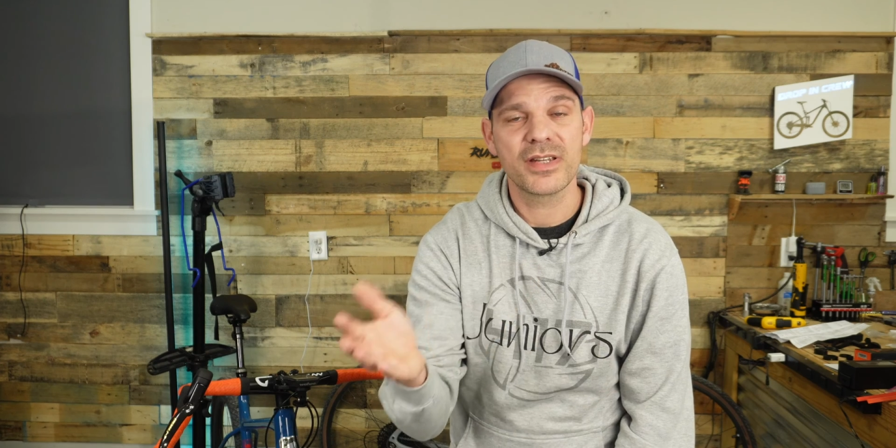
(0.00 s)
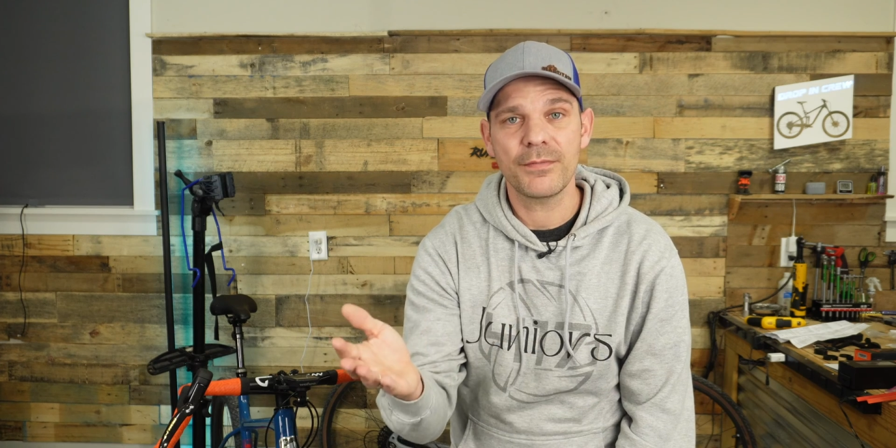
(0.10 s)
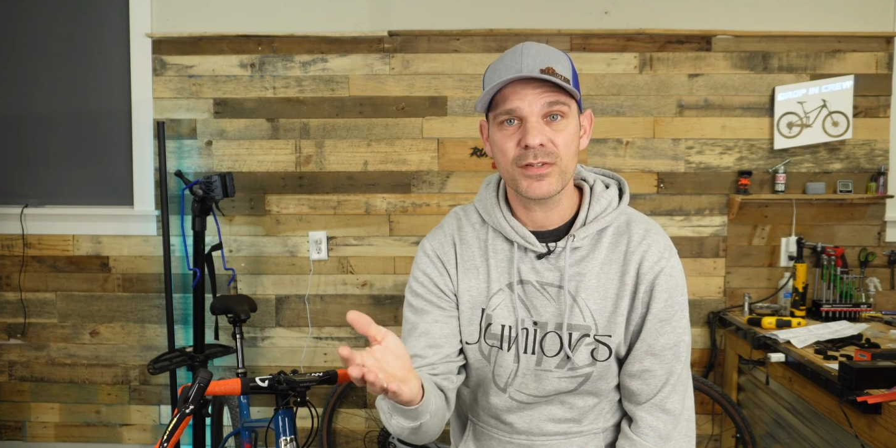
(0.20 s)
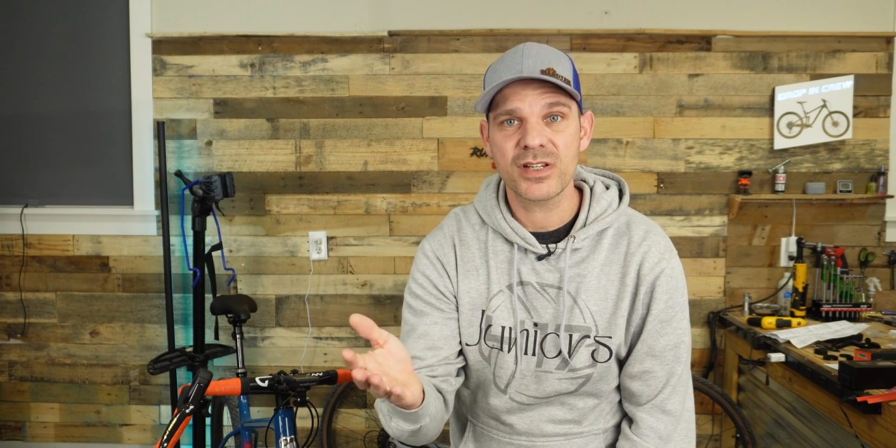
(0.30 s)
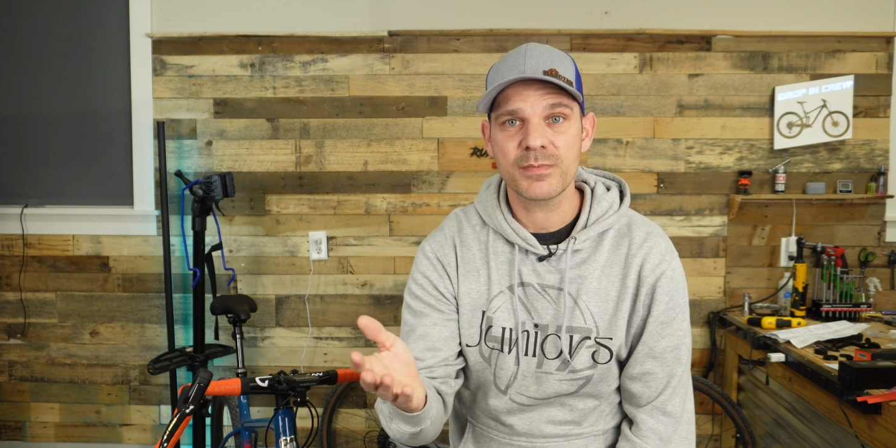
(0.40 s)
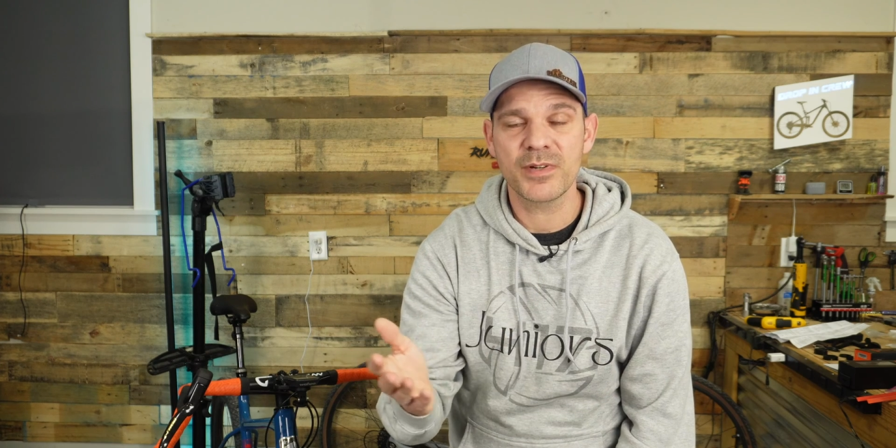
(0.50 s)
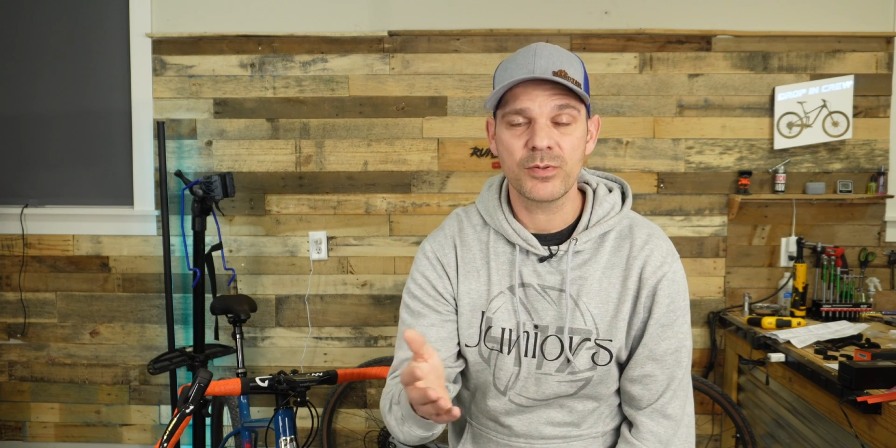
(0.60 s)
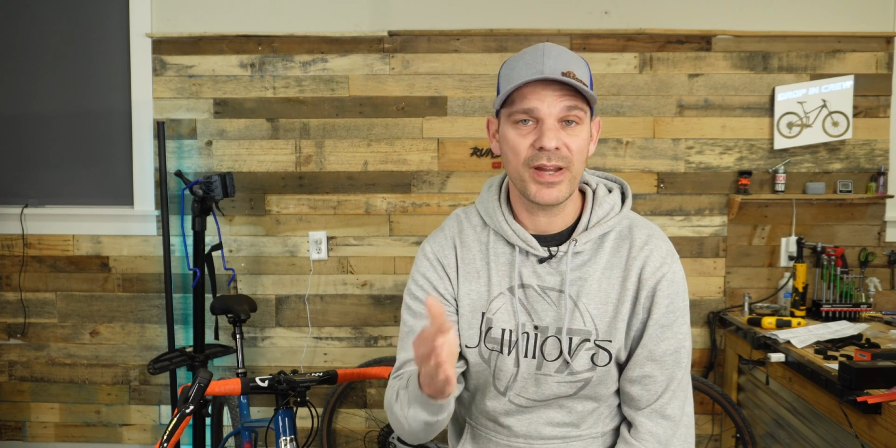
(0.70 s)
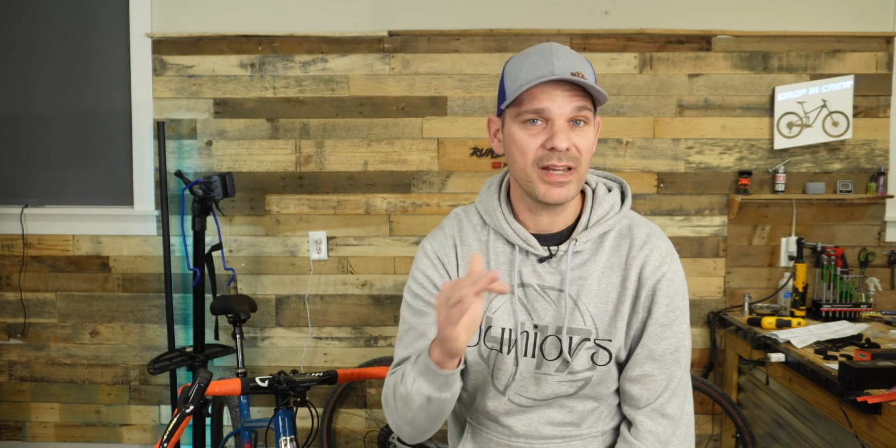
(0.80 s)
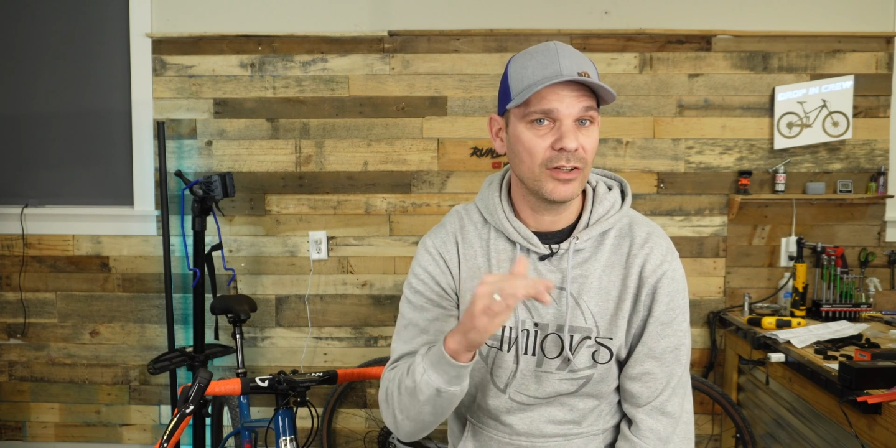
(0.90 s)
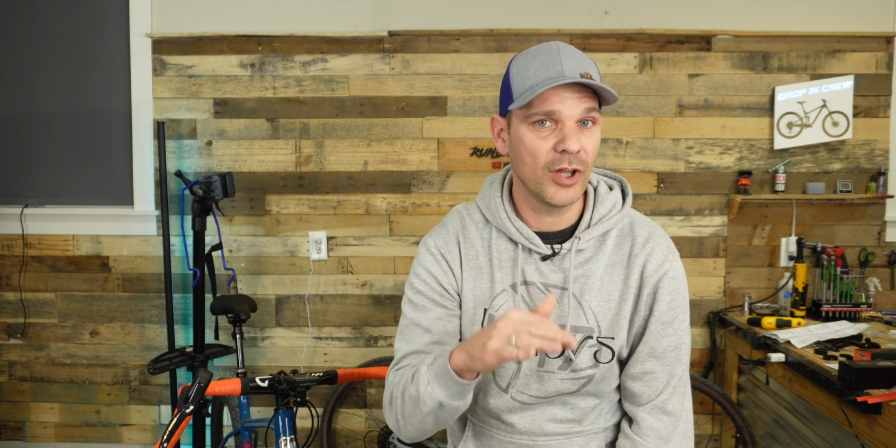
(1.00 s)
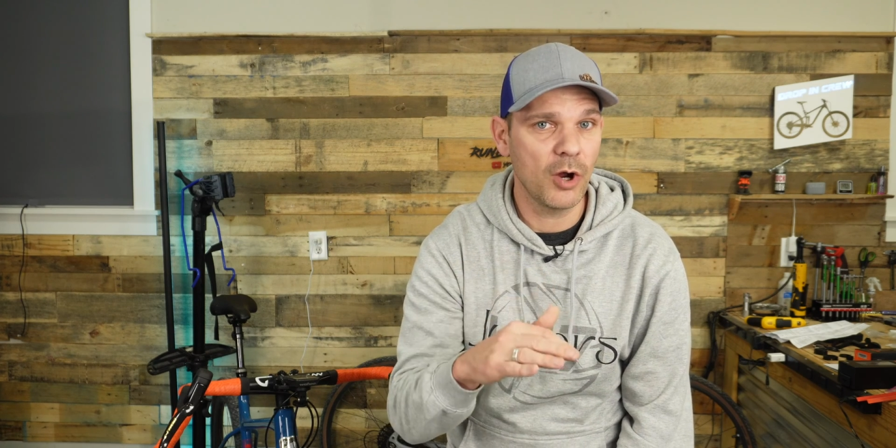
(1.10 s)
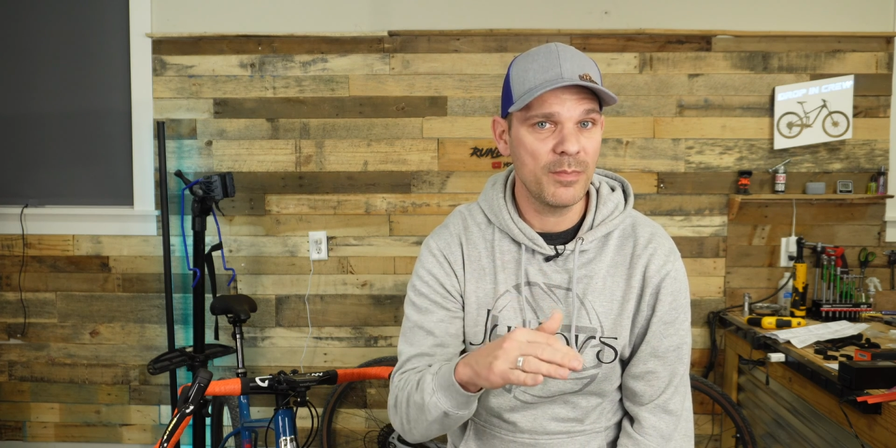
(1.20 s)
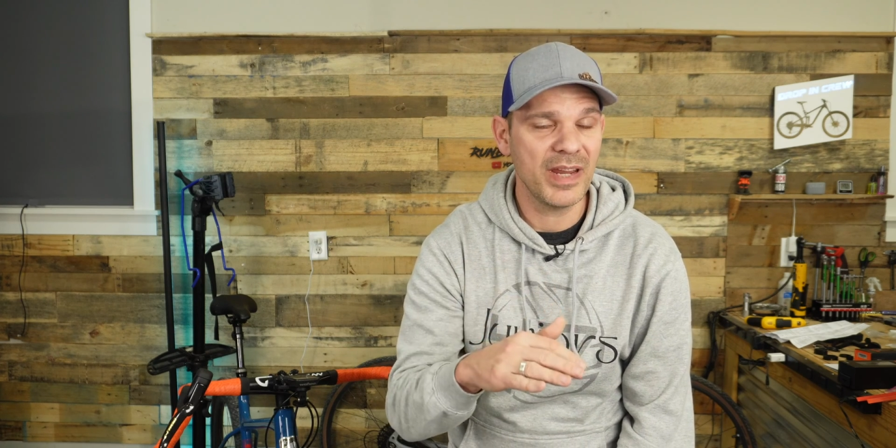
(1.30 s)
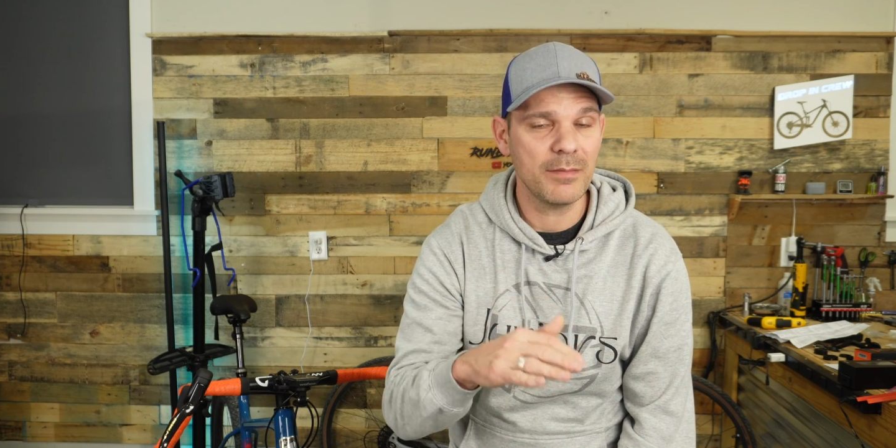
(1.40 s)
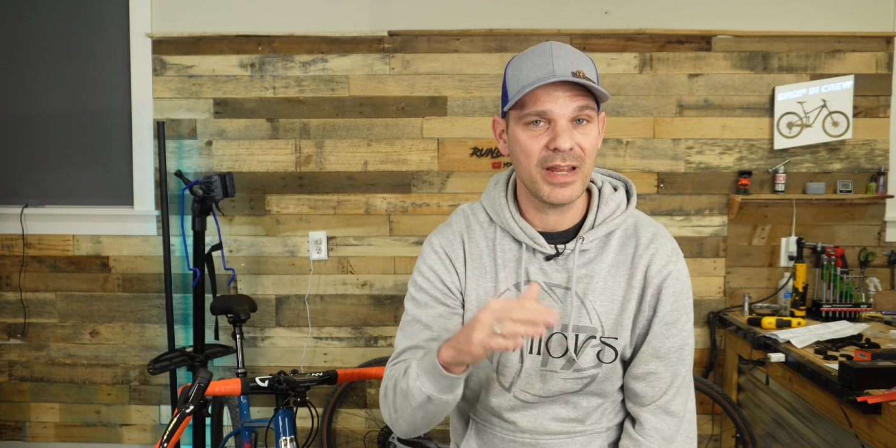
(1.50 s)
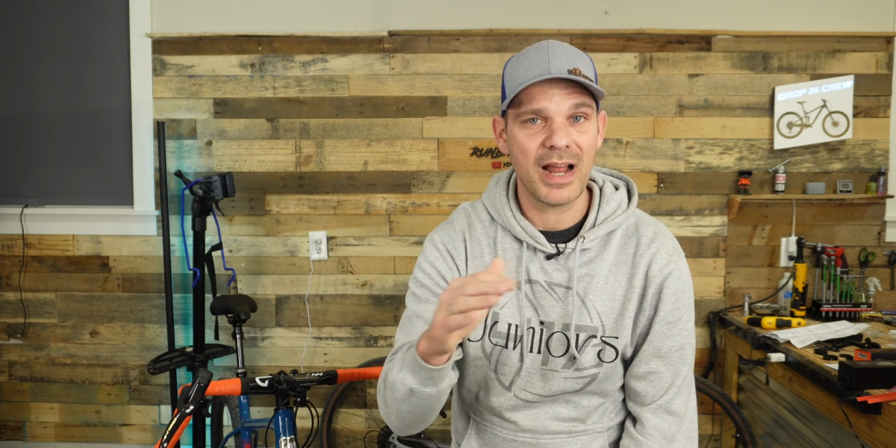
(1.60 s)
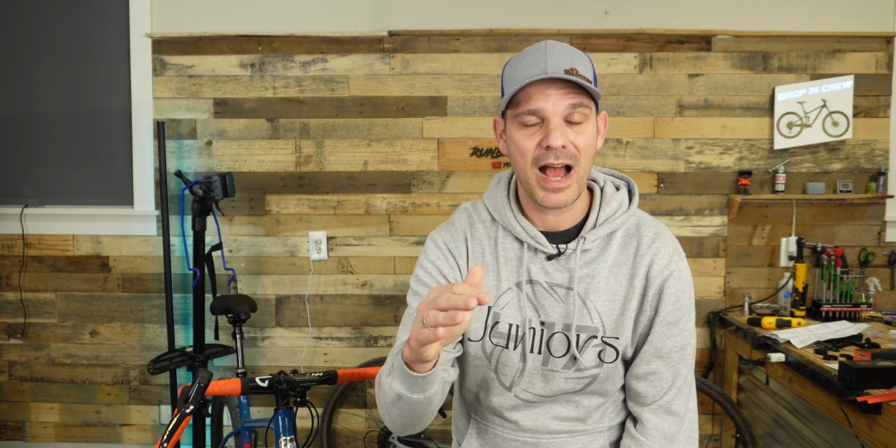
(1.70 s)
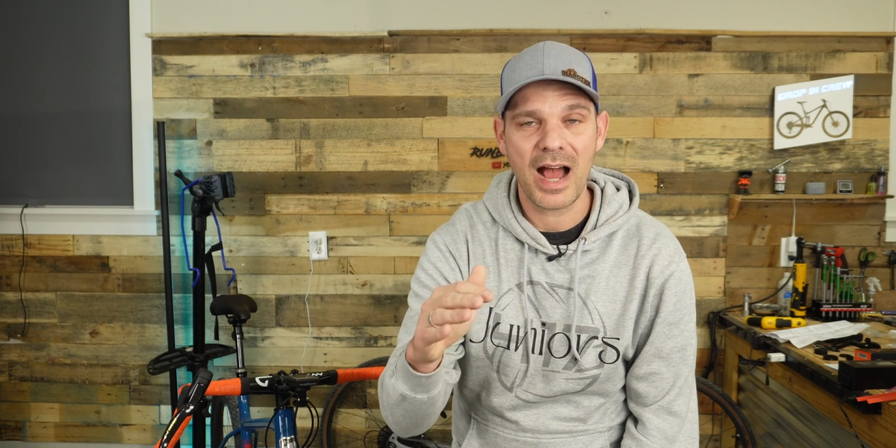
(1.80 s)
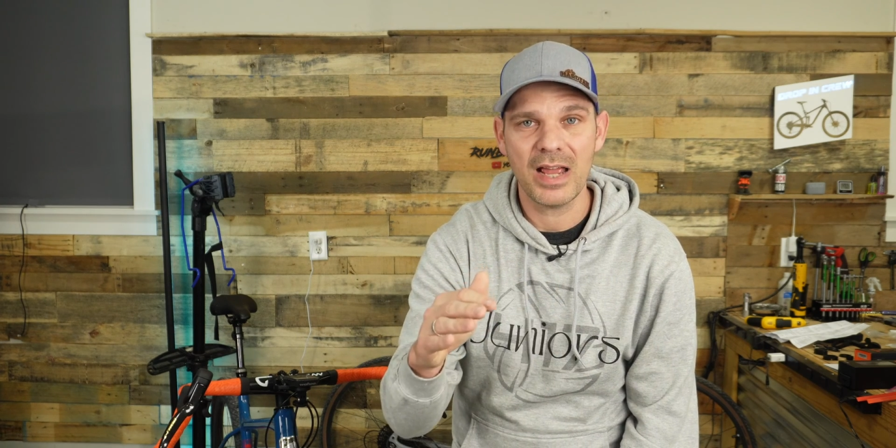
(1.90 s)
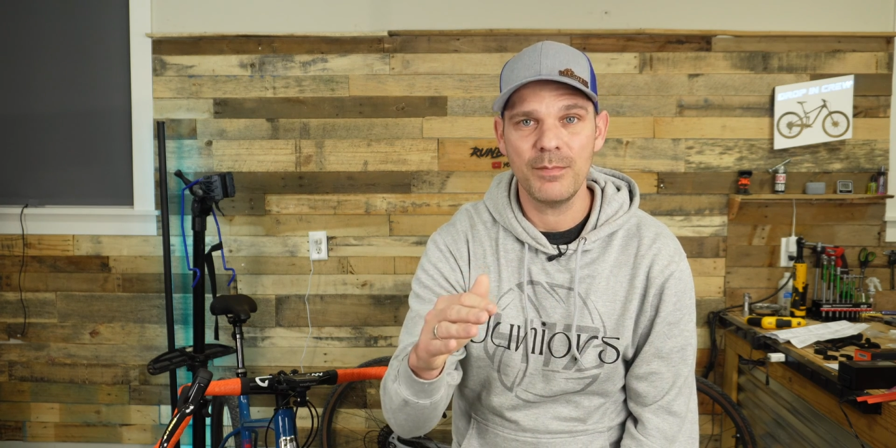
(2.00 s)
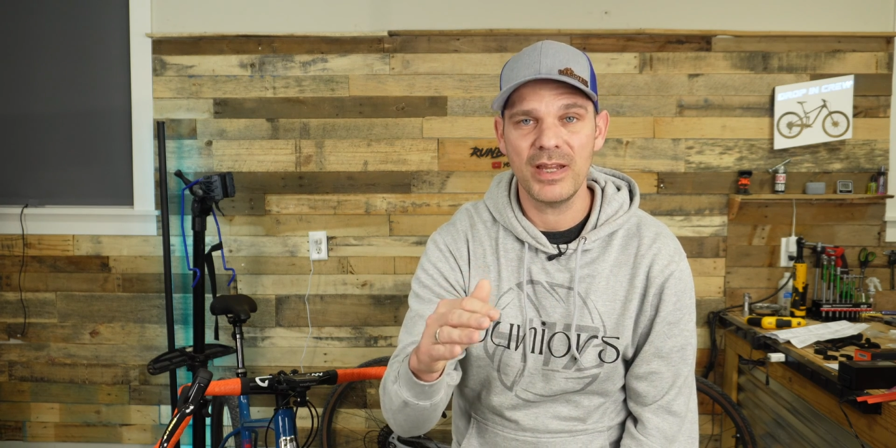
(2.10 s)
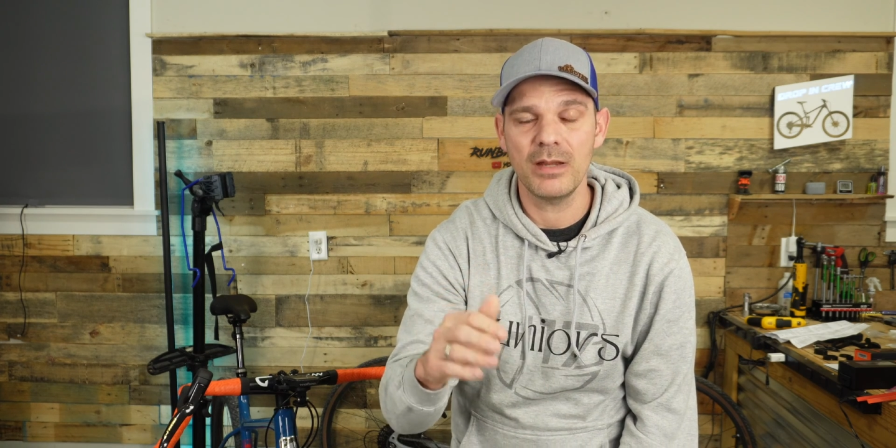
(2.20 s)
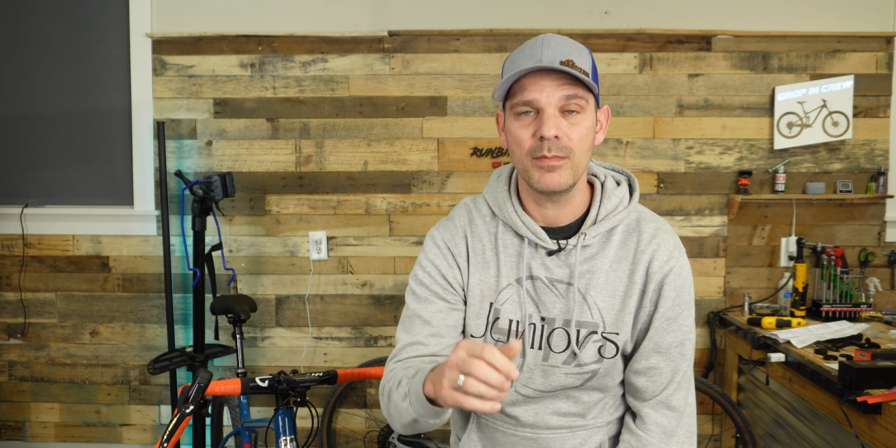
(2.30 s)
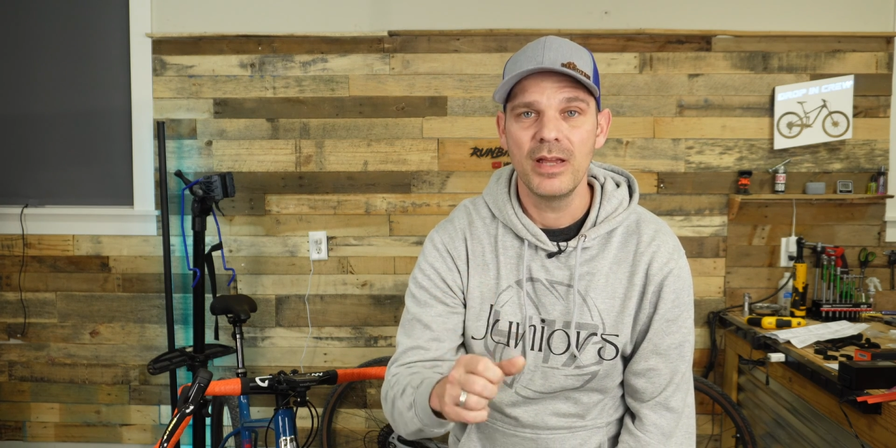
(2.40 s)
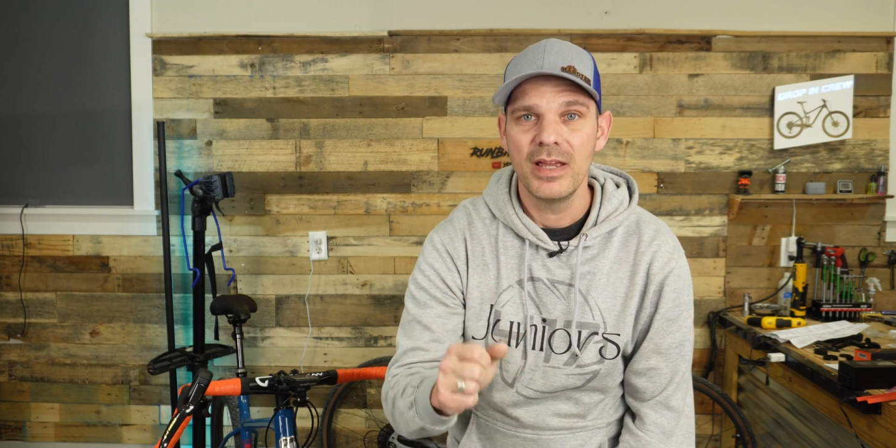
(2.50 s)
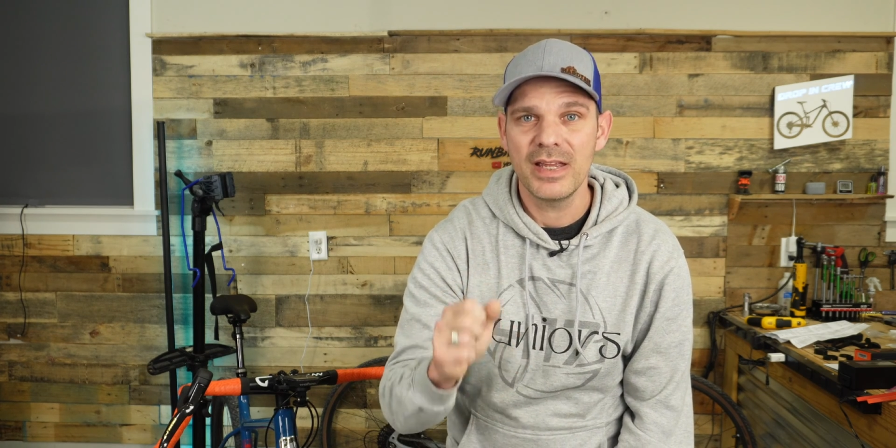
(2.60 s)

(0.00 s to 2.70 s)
the differences between low beam and high beam